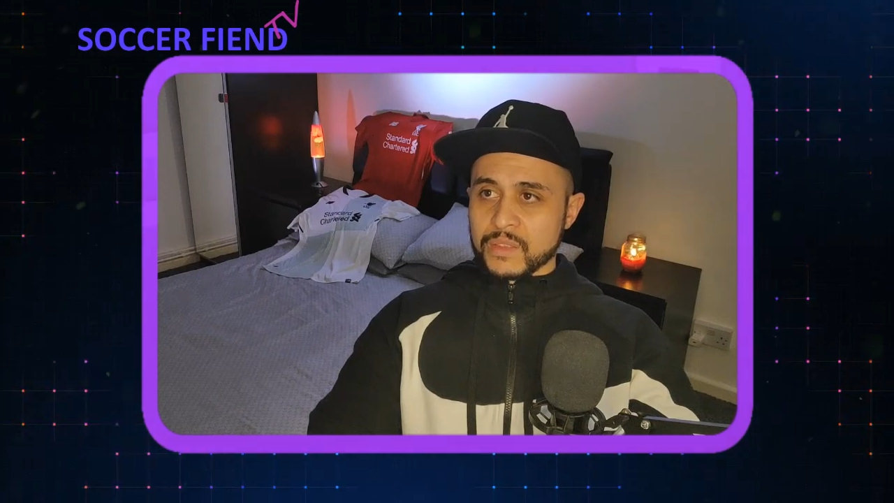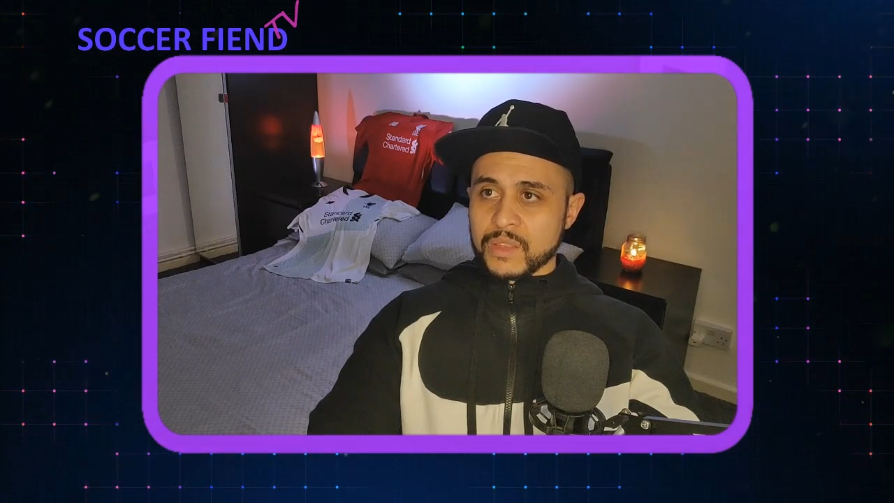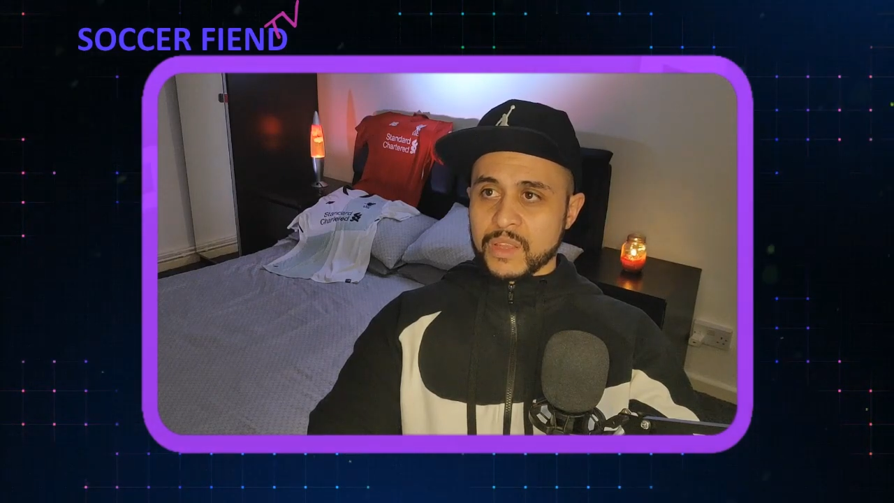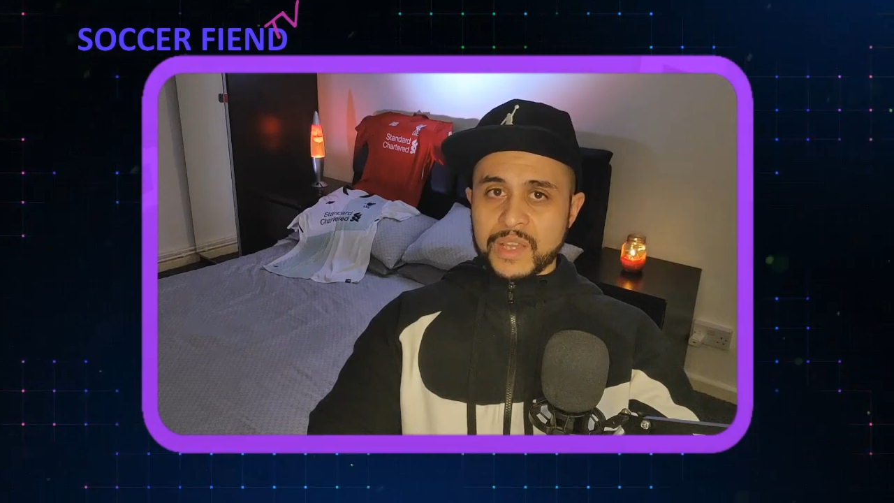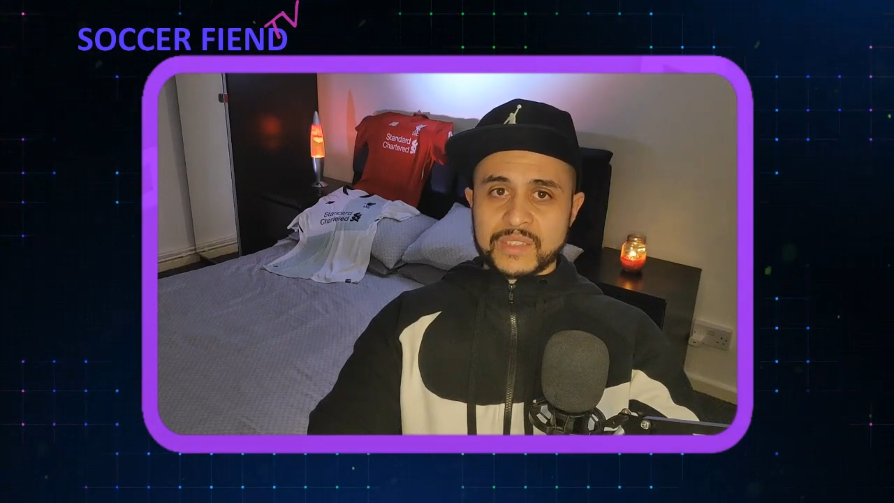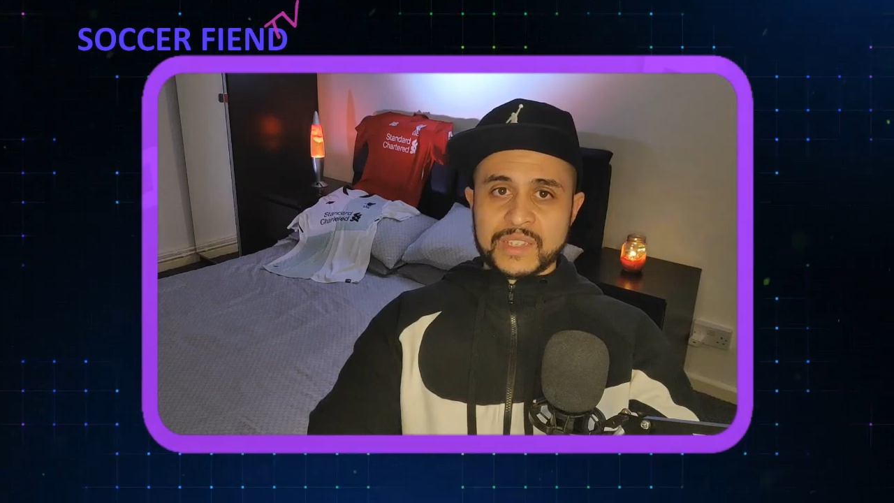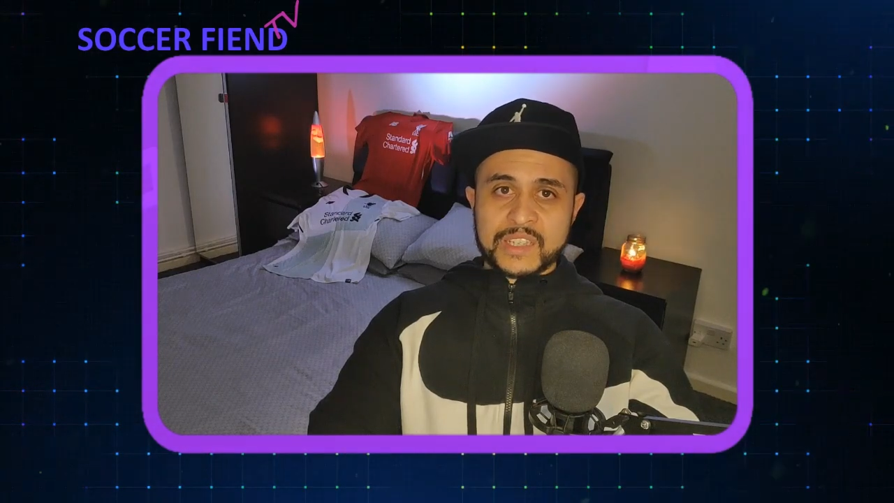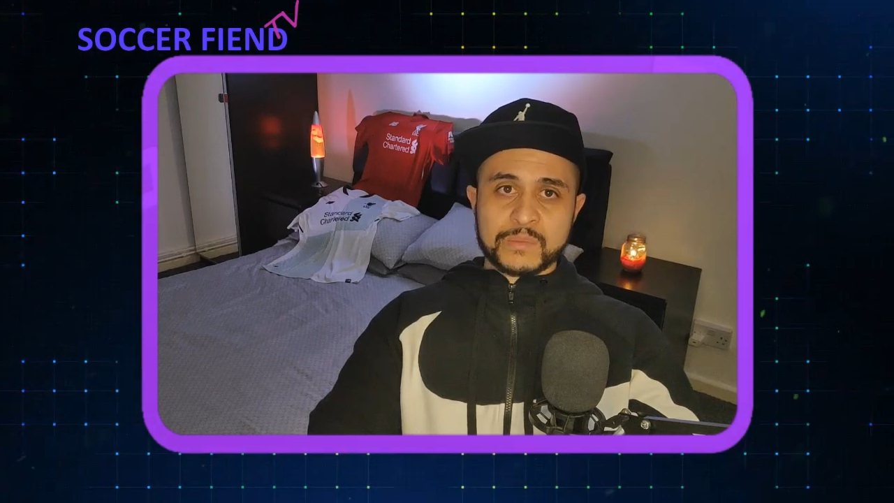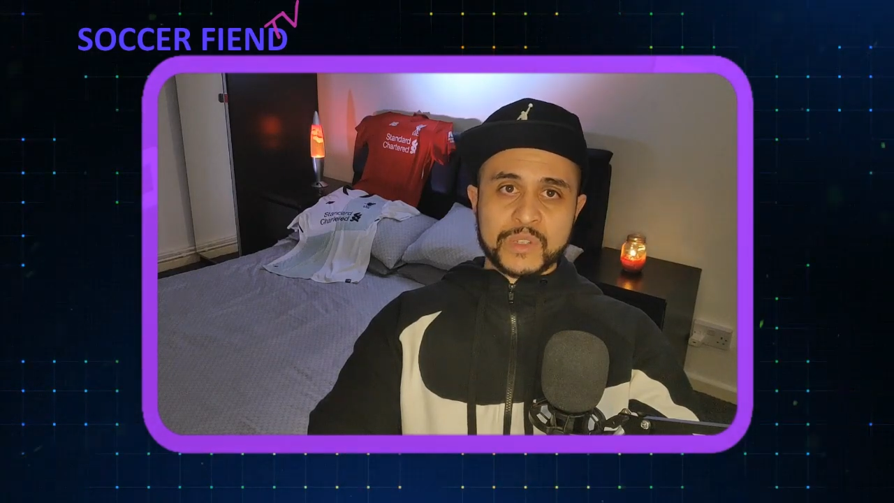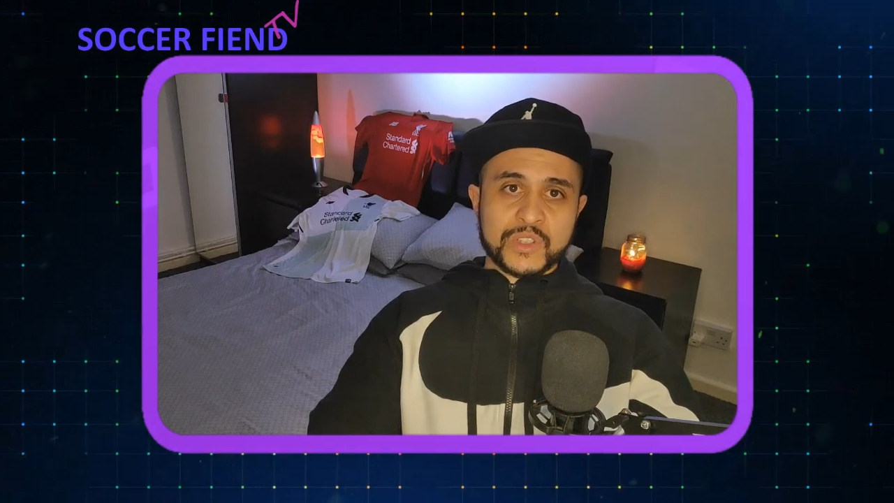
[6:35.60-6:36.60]
that's
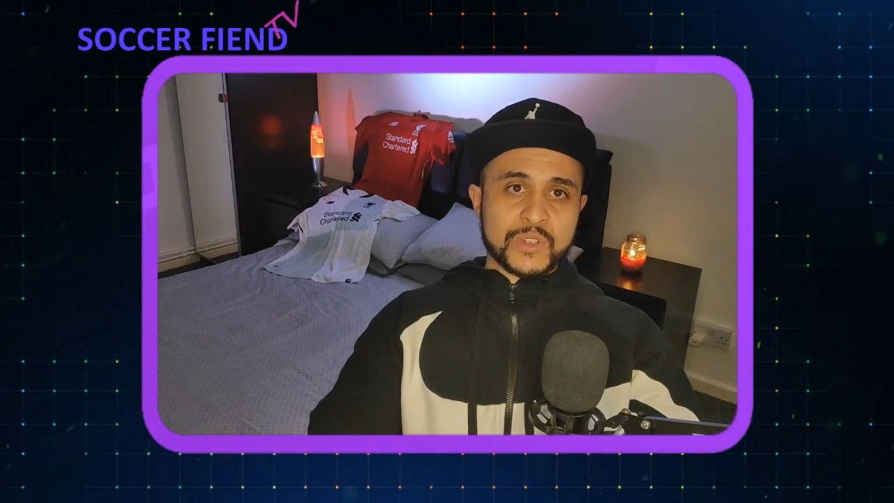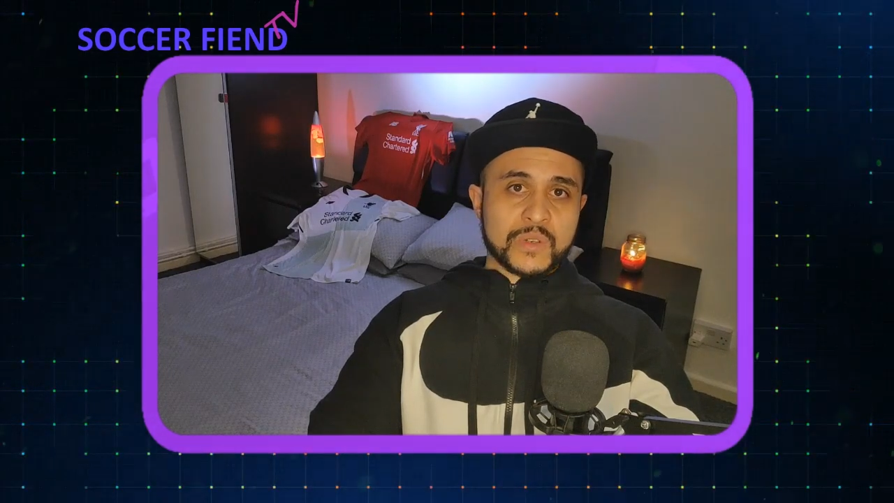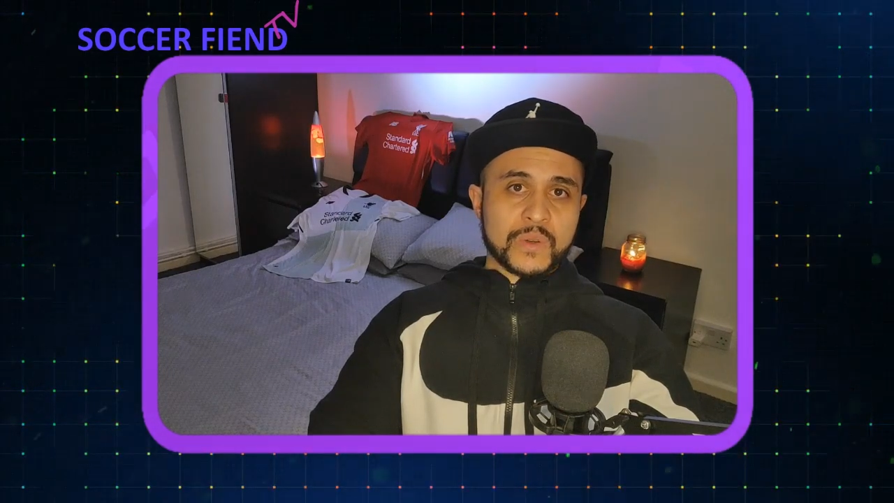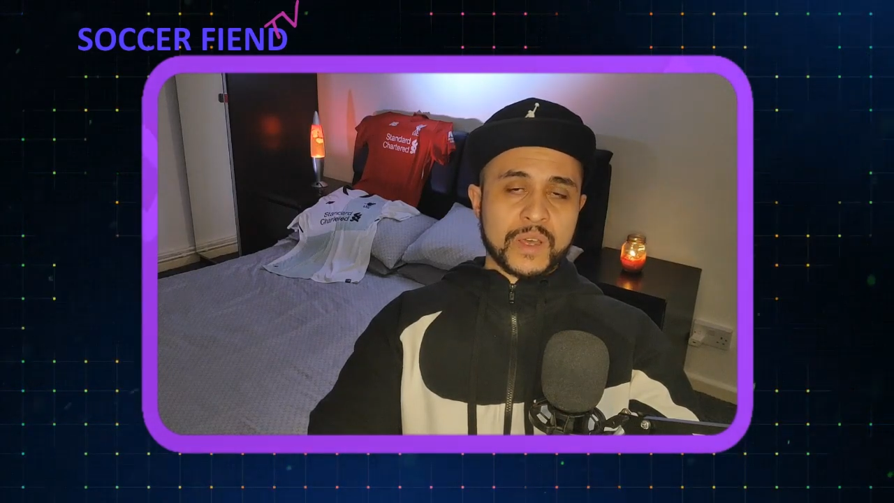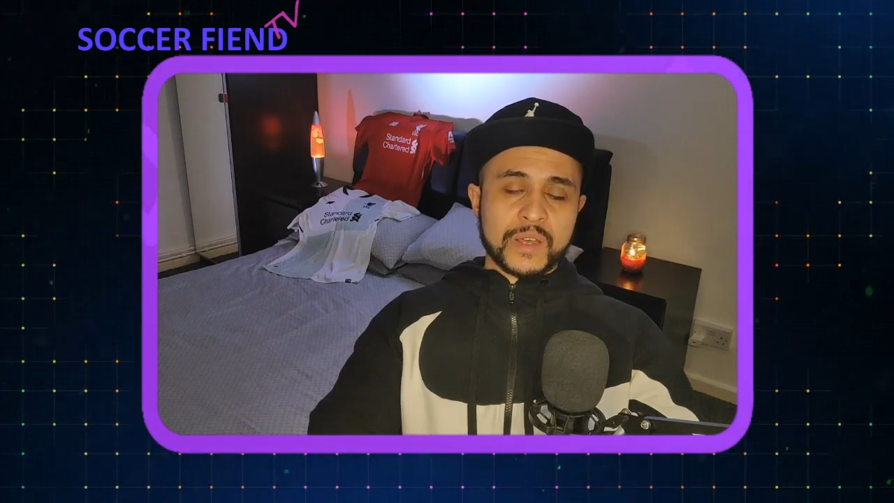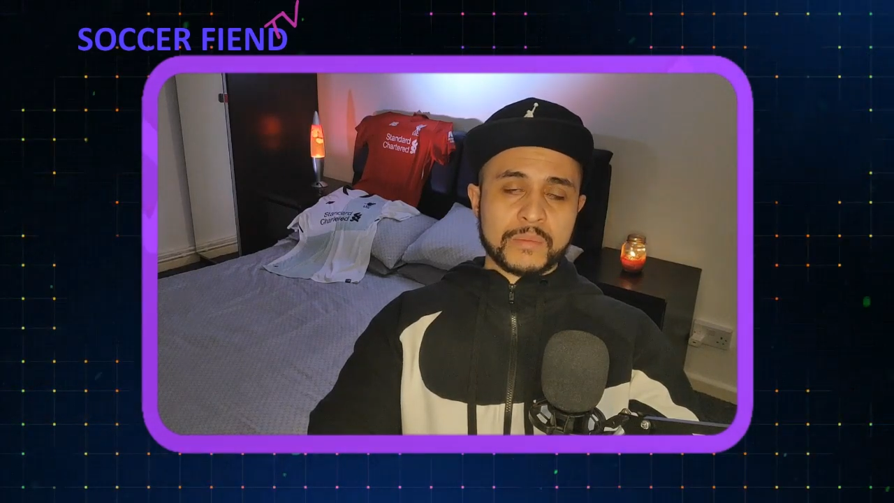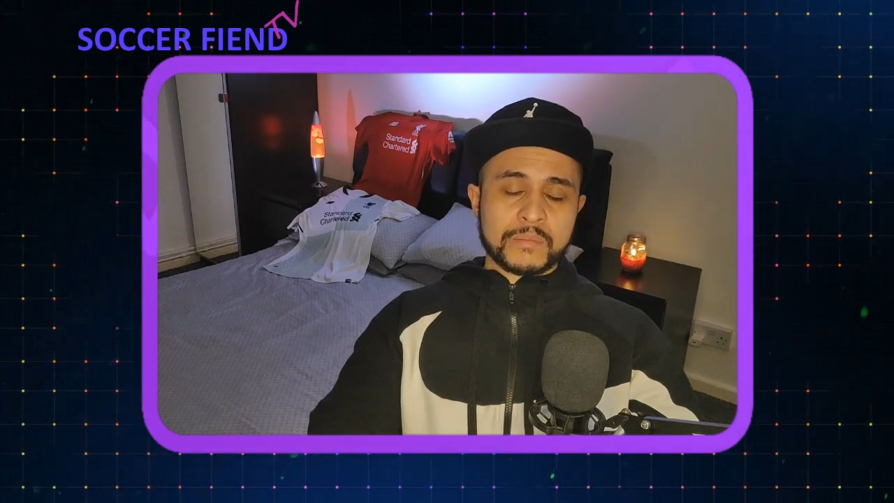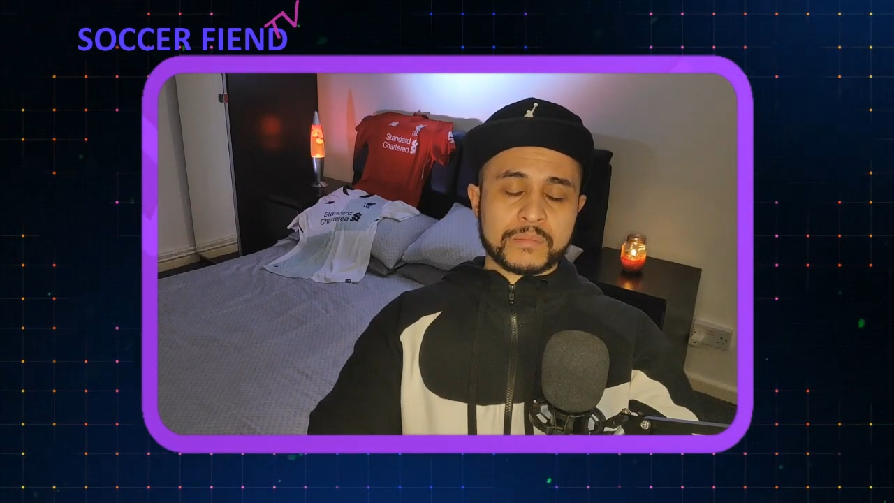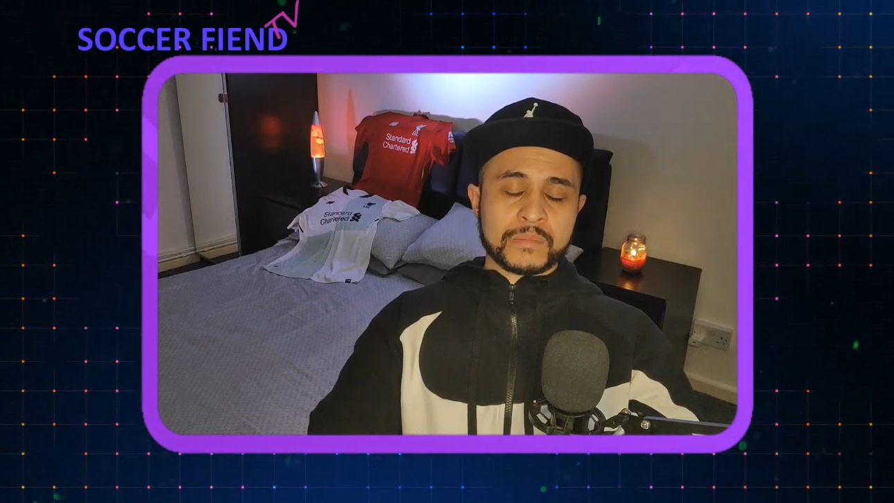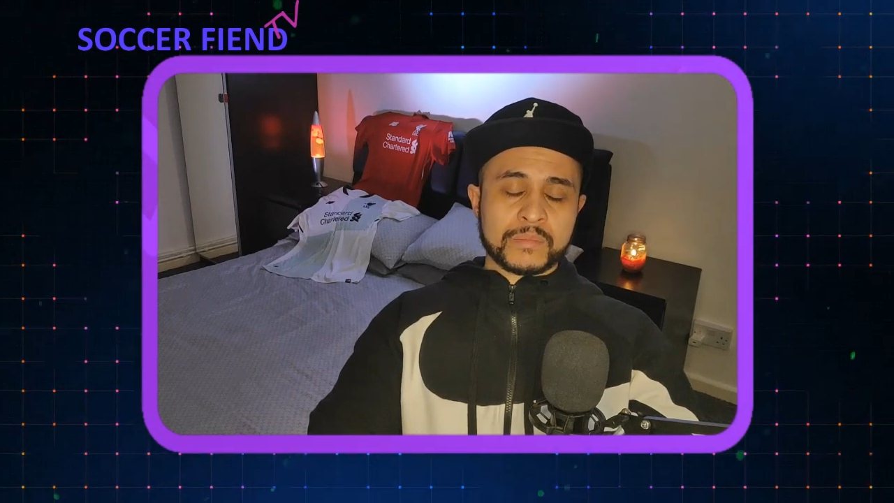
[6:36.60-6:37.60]
testament to